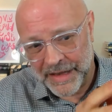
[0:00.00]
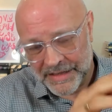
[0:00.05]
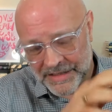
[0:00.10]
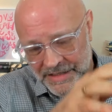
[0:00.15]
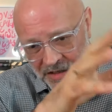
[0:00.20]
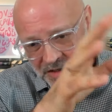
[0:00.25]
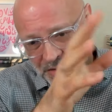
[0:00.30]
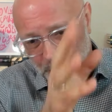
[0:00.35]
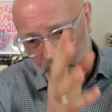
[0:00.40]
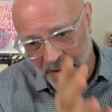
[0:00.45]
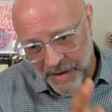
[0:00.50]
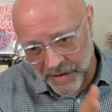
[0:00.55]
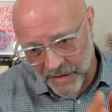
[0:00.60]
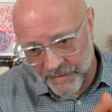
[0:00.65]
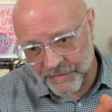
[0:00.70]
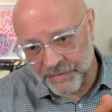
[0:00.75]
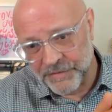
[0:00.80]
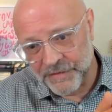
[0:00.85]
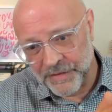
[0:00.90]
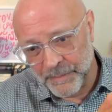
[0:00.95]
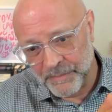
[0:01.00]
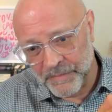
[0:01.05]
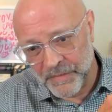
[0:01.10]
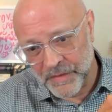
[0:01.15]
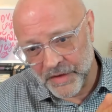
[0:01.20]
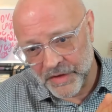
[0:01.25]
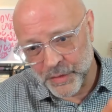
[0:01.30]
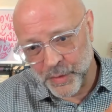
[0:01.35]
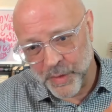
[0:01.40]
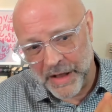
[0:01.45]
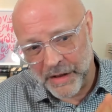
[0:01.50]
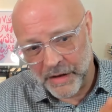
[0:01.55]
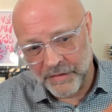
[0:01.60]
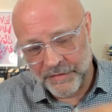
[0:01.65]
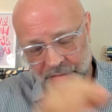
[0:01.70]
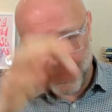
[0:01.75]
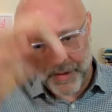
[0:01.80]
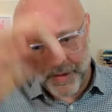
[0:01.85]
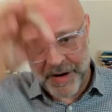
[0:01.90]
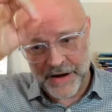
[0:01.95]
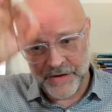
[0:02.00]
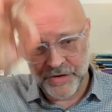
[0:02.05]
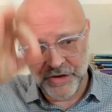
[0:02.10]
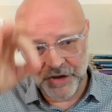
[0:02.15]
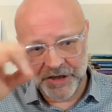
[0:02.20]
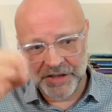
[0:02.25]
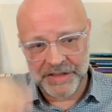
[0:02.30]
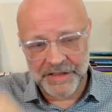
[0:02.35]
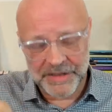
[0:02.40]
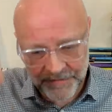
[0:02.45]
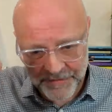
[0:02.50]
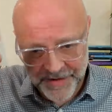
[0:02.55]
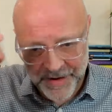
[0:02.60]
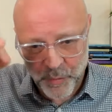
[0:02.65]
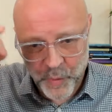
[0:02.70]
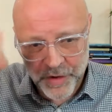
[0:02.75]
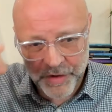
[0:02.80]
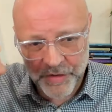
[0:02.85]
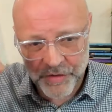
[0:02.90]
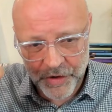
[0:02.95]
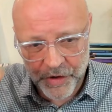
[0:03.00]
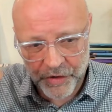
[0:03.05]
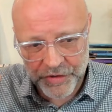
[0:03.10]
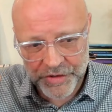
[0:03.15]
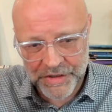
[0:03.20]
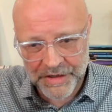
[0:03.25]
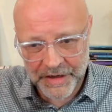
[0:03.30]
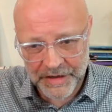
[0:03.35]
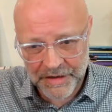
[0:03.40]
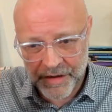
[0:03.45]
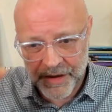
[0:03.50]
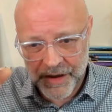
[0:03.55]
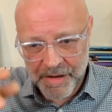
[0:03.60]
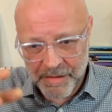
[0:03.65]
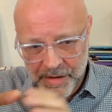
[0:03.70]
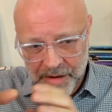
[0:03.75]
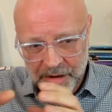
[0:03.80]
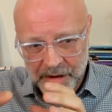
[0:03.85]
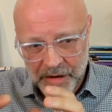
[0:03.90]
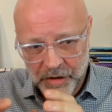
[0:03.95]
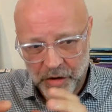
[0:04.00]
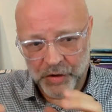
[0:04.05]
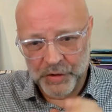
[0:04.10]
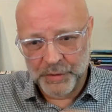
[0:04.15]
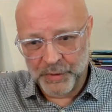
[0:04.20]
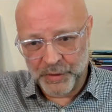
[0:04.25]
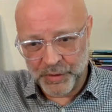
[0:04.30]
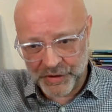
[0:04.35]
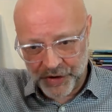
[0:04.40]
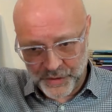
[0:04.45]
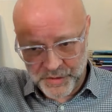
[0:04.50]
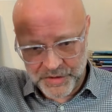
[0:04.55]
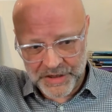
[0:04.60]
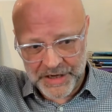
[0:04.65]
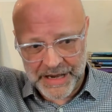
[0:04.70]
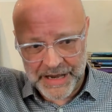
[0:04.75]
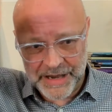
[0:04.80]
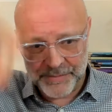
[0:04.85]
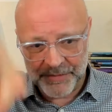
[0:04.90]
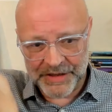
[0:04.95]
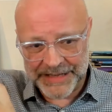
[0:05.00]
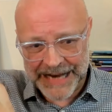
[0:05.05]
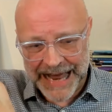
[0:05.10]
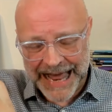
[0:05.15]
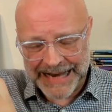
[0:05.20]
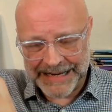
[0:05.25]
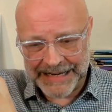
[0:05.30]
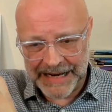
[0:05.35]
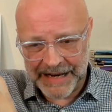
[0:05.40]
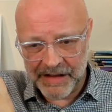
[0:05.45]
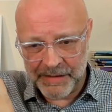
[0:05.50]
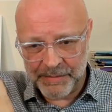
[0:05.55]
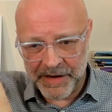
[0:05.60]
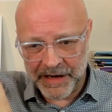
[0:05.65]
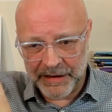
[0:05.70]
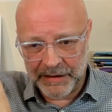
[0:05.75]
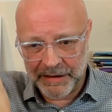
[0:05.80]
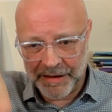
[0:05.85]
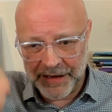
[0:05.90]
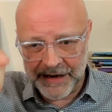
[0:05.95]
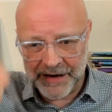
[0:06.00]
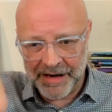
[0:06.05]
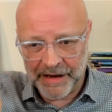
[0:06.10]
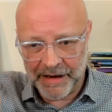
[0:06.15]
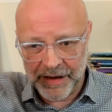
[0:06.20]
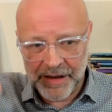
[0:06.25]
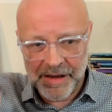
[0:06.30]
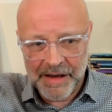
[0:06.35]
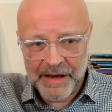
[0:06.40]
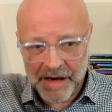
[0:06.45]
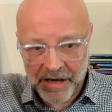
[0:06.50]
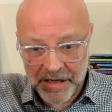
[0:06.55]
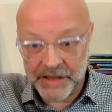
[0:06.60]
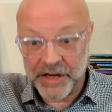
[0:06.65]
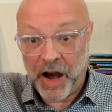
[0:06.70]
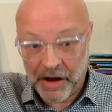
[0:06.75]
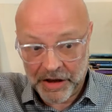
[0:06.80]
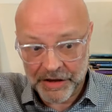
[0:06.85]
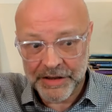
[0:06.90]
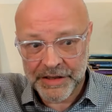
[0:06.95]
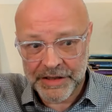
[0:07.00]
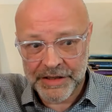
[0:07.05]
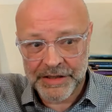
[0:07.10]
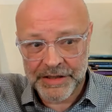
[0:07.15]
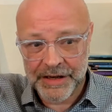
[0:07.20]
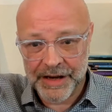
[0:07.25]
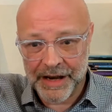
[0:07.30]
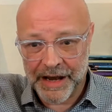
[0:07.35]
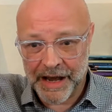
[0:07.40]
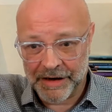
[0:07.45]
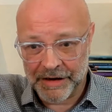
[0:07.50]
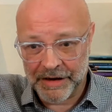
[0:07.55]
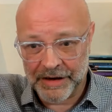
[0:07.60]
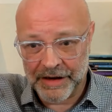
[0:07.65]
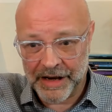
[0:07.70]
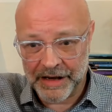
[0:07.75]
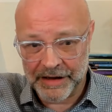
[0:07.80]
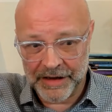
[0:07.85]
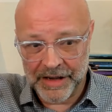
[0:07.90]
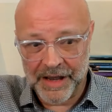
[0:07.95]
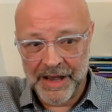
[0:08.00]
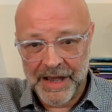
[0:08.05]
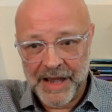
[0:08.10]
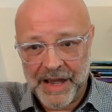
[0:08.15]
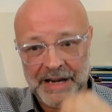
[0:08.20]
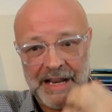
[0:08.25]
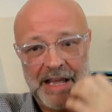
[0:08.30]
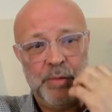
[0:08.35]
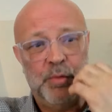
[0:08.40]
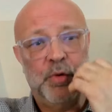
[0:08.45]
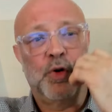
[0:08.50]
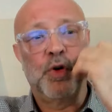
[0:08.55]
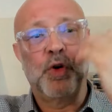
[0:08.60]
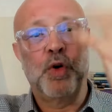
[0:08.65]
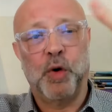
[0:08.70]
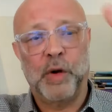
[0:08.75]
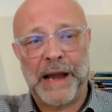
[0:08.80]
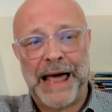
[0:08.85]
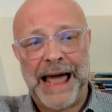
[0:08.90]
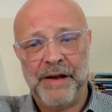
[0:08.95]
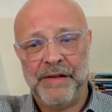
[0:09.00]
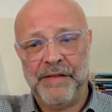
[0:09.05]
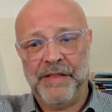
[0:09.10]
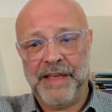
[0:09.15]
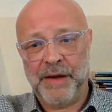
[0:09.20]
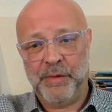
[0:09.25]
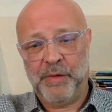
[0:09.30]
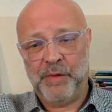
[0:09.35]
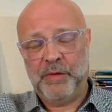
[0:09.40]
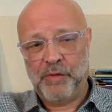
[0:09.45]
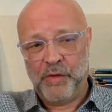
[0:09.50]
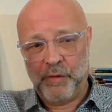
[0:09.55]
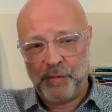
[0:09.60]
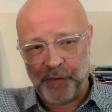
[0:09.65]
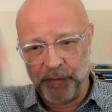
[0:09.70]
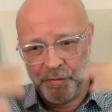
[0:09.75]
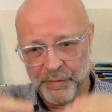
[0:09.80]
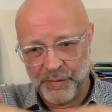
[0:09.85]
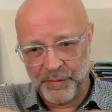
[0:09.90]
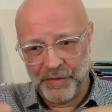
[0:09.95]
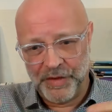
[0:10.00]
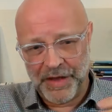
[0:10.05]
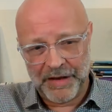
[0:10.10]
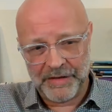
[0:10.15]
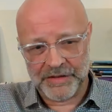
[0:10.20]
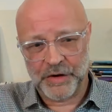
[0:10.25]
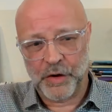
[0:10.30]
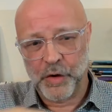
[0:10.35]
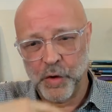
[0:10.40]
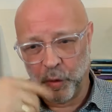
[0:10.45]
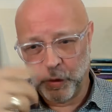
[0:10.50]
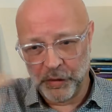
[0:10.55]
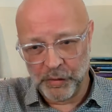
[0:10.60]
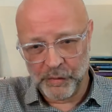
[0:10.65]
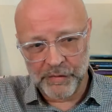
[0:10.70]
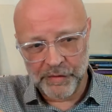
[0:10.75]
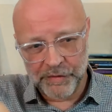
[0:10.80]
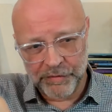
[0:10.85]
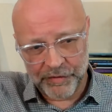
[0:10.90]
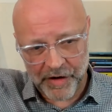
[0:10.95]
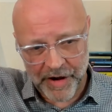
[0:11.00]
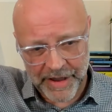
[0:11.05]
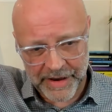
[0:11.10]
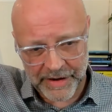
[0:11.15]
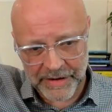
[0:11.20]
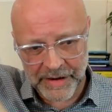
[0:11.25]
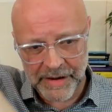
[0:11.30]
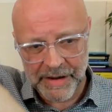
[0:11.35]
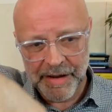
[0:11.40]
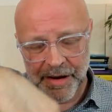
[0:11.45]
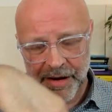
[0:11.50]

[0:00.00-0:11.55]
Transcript: That's the twelve the twelve around Jesus. In fact, one of the Gnostic gospels you see him standing in the middle leading a dance, and, a, and, a, and he will call out, and they will ref- there's a call and refrain.